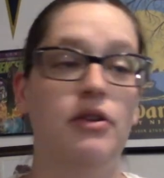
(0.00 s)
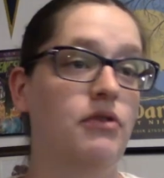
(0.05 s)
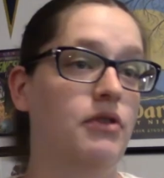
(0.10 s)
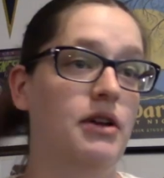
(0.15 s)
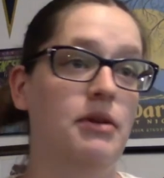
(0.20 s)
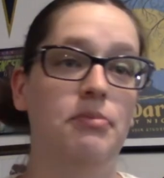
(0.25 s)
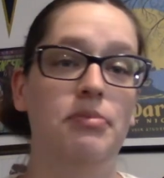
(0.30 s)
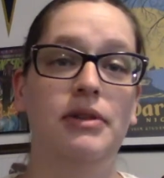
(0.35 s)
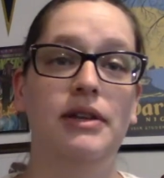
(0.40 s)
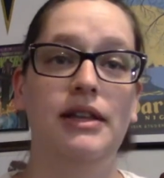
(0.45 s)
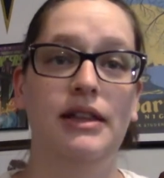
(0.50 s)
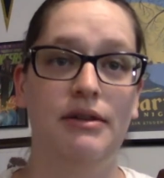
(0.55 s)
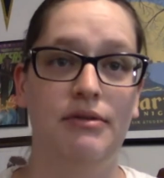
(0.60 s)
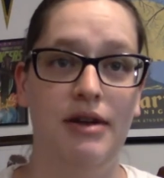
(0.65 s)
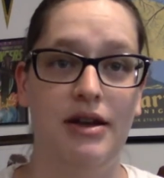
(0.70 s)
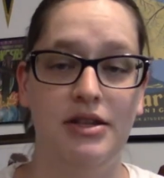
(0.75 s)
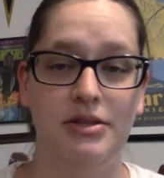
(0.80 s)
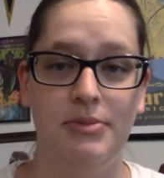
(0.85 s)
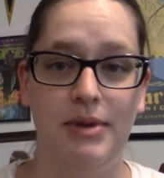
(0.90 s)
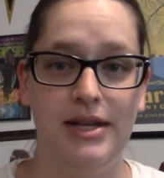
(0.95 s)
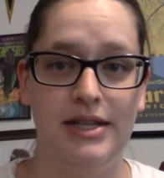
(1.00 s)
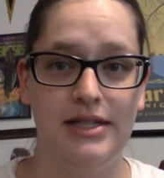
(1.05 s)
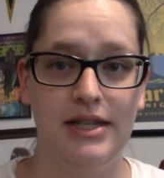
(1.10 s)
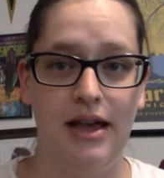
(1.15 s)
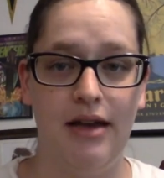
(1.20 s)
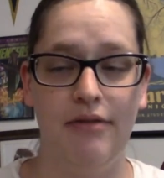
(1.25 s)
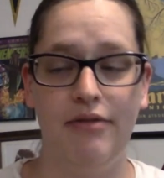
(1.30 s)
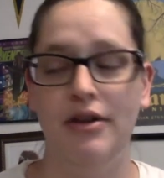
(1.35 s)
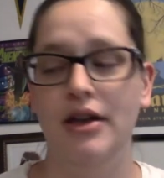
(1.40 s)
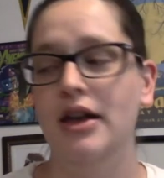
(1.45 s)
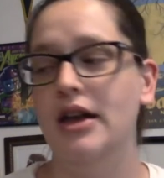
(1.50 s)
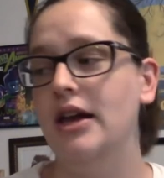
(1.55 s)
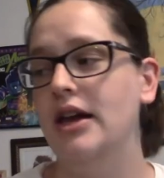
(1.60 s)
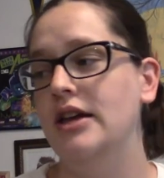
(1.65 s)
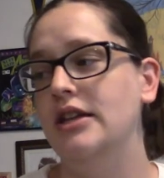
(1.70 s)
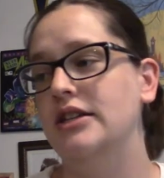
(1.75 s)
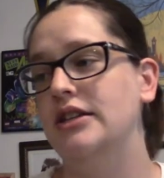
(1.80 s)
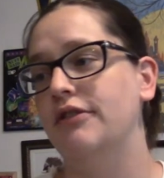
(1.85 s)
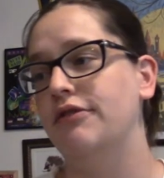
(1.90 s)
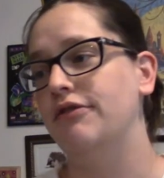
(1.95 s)
completely rouse myself
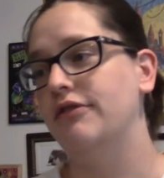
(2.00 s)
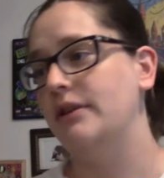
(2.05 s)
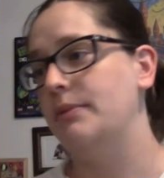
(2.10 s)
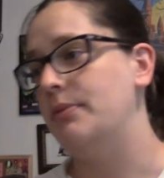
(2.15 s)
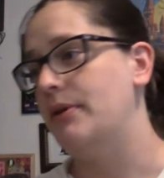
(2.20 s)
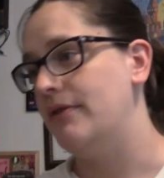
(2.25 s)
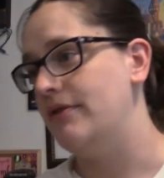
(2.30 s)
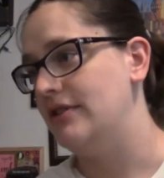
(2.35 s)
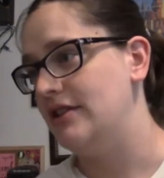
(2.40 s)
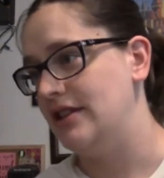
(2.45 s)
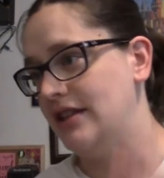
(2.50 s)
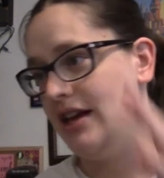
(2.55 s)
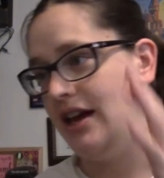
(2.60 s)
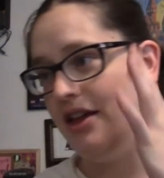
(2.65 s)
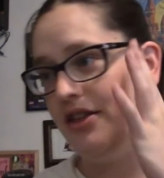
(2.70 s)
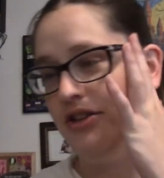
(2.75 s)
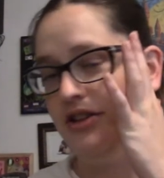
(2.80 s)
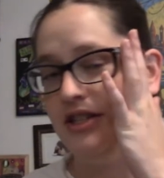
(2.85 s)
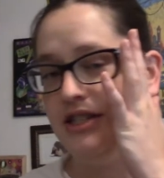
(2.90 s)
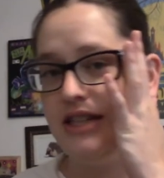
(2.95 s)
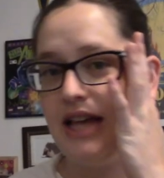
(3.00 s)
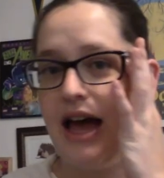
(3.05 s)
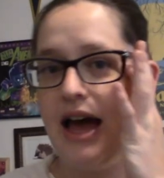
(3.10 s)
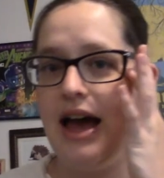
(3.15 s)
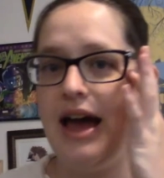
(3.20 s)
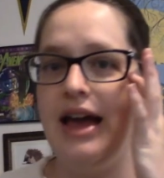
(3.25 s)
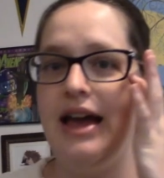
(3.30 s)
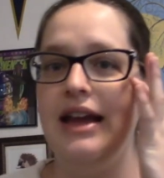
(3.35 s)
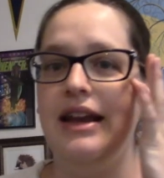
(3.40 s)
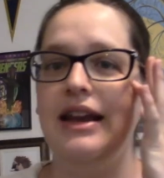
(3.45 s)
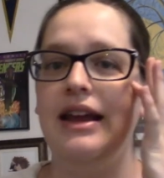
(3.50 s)
to flip over to the other side,